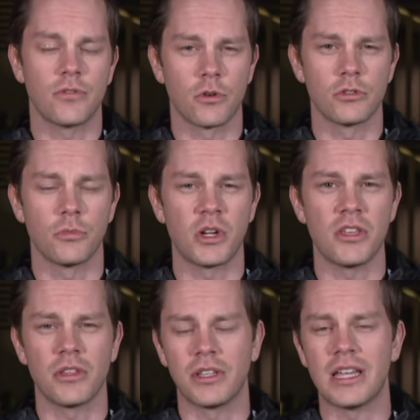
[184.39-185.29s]
Of course, we'll bring
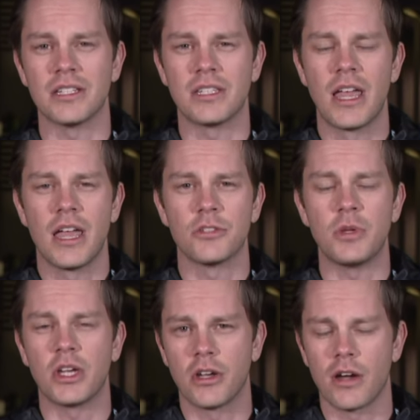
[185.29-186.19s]
you the latest as
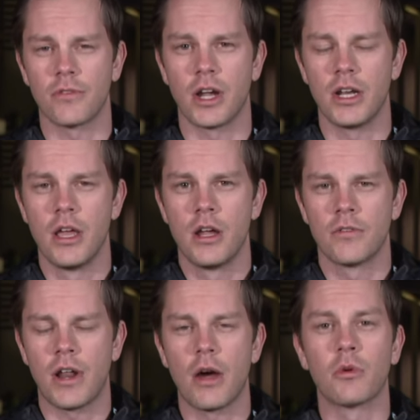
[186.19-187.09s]
we uncover it.
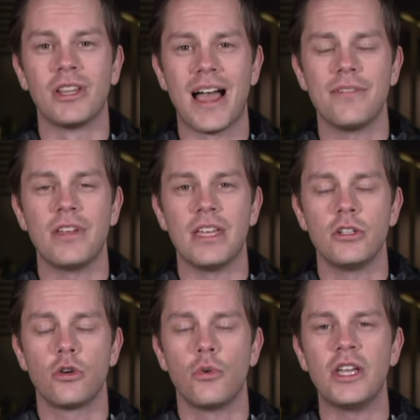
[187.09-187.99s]
For now, we're live
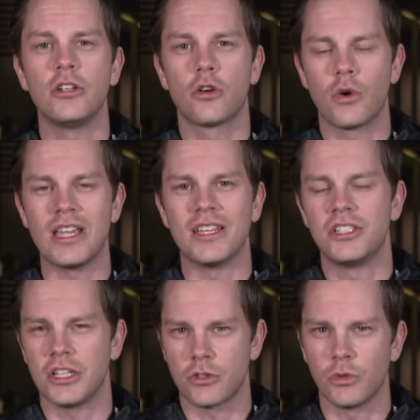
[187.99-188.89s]
in Queen Creek.
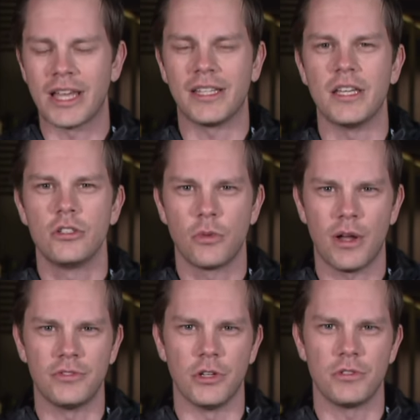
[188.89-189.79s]
Chase Golightly,
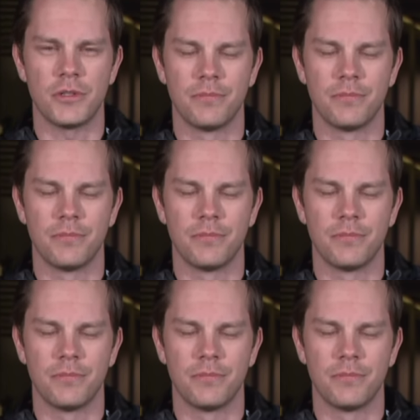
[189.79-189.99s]
12 News.